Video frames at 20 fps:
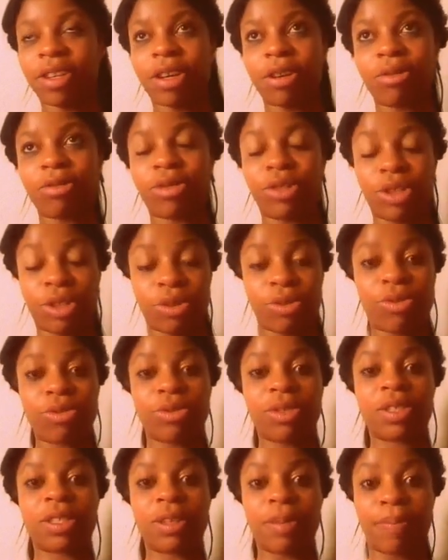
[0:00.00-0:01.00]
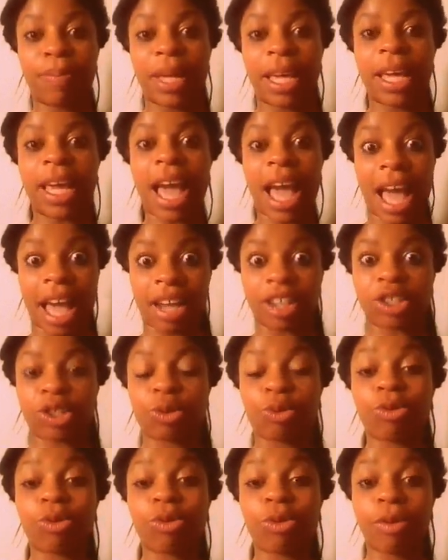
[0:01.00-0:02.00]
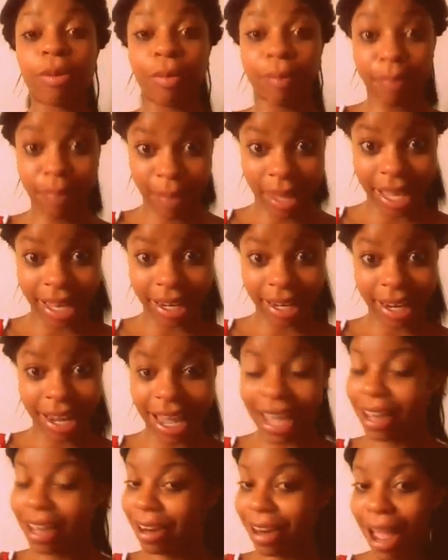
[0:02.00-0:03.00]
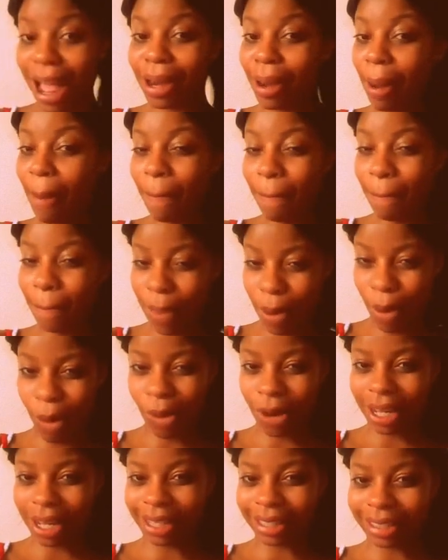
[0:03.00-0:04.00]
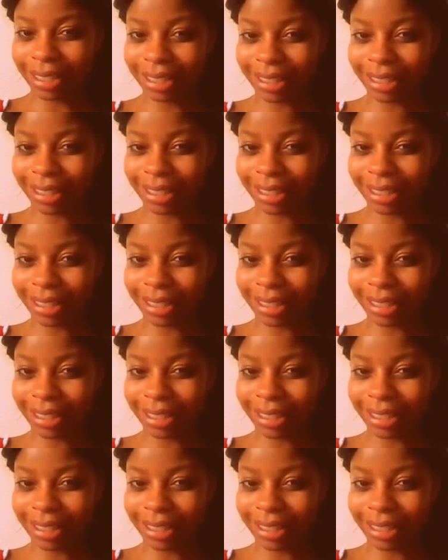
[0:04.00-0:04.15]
choose to be actual men and not boys.